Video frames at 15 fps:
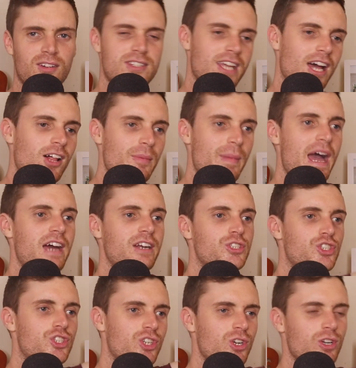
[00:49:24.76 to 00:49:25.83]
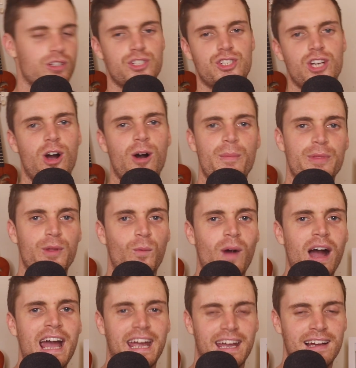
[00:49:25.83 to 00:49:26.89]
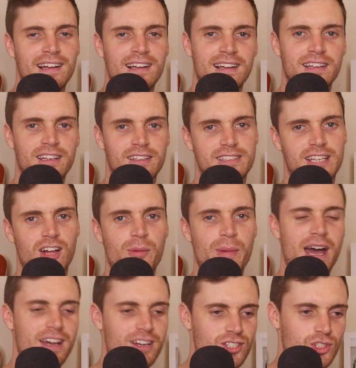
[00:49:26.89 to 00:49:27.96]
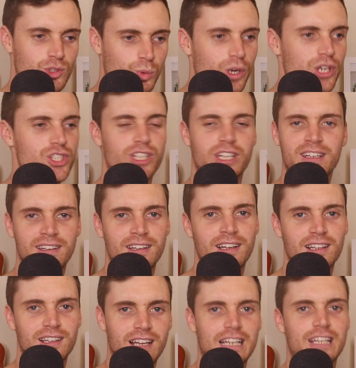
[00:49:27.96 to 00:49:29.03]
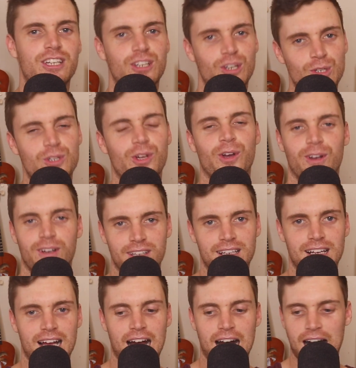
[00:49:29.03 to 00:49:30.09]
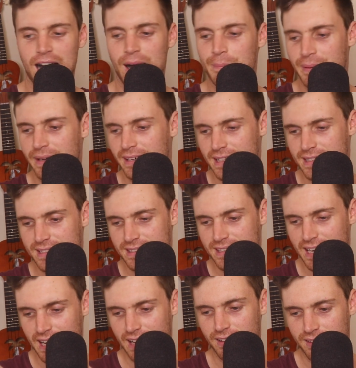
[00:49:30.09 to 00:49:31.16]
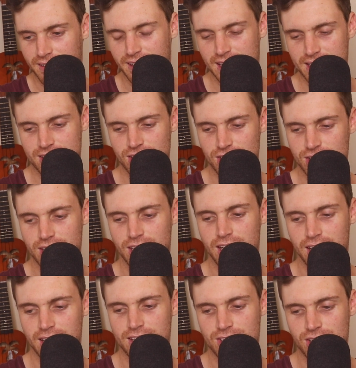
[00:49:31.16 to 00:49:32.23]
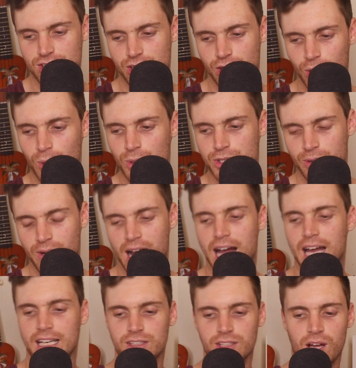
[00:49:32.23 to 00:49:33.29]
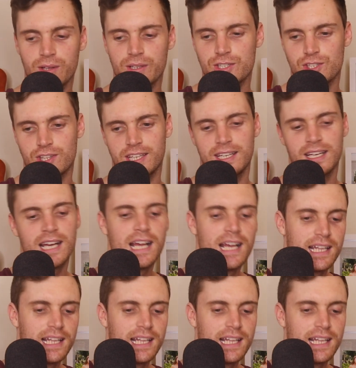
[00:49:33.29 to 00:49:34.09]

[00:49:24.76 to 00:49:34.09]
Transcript: tell them how to shoot, show them the way. Tell them how to swish it like you do. It's just cool to acknowledge that